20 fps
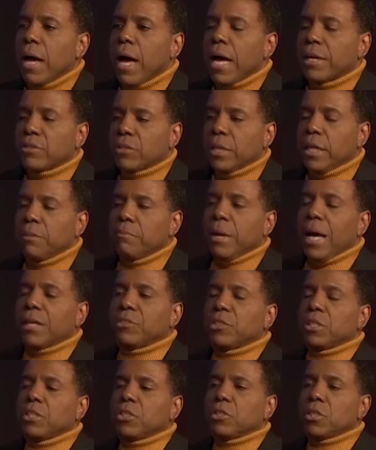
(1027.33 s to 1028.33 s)
I take my
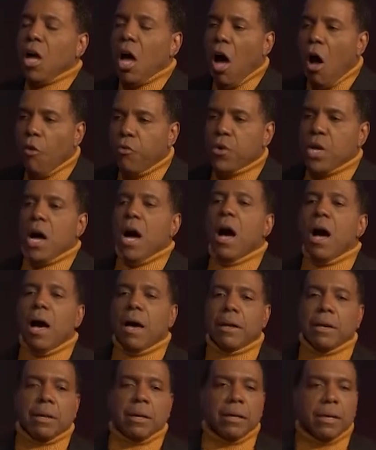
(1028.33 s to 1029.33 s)
attention off
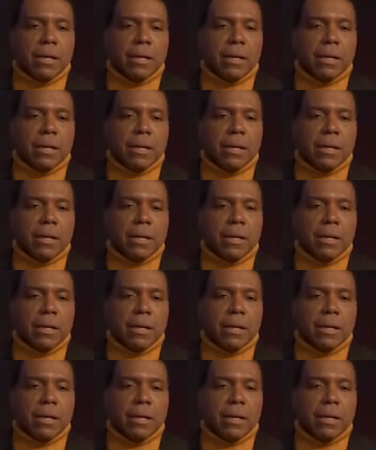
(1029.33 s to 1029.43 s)
God